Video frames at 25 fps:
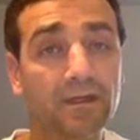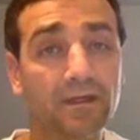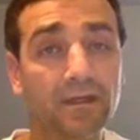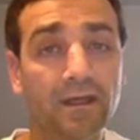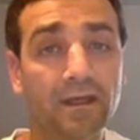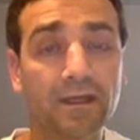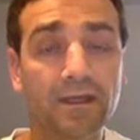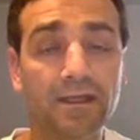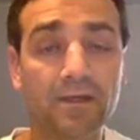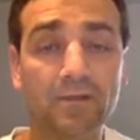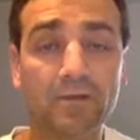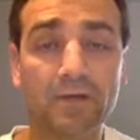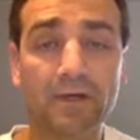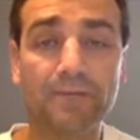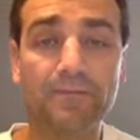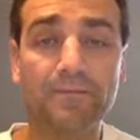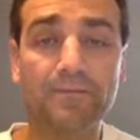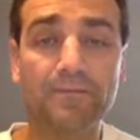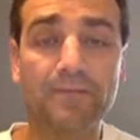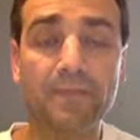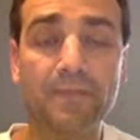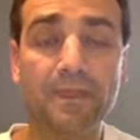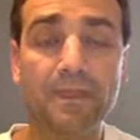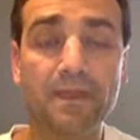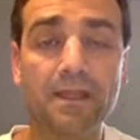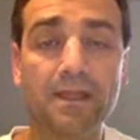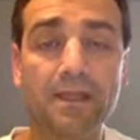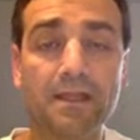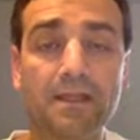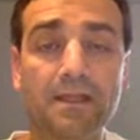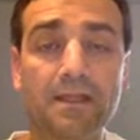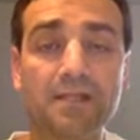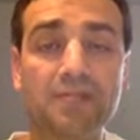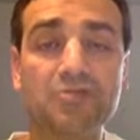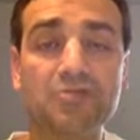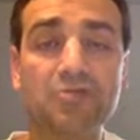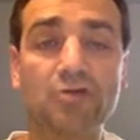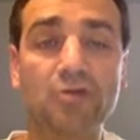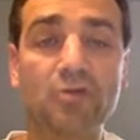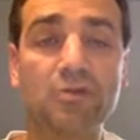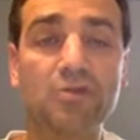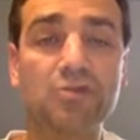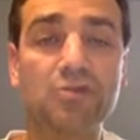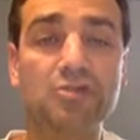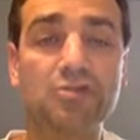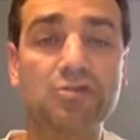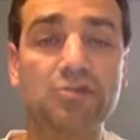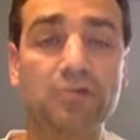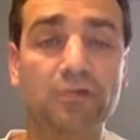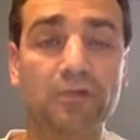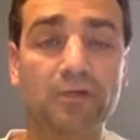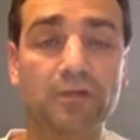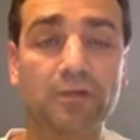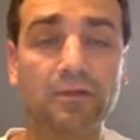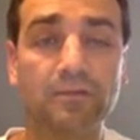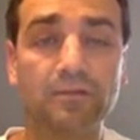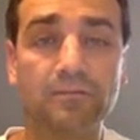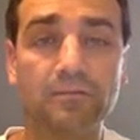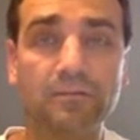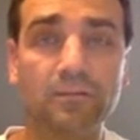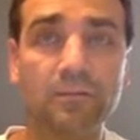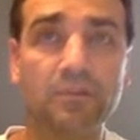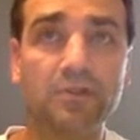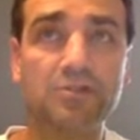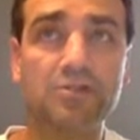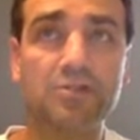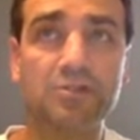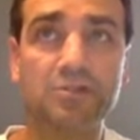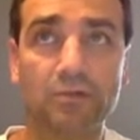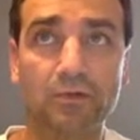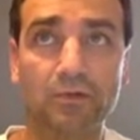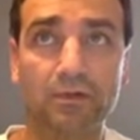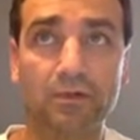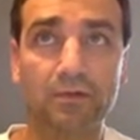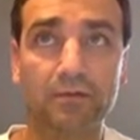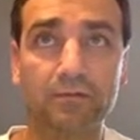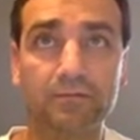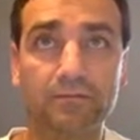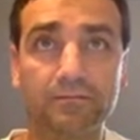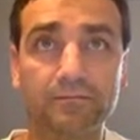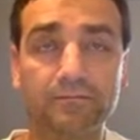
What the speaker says: Anyway, let's start with sorting. What is sorting?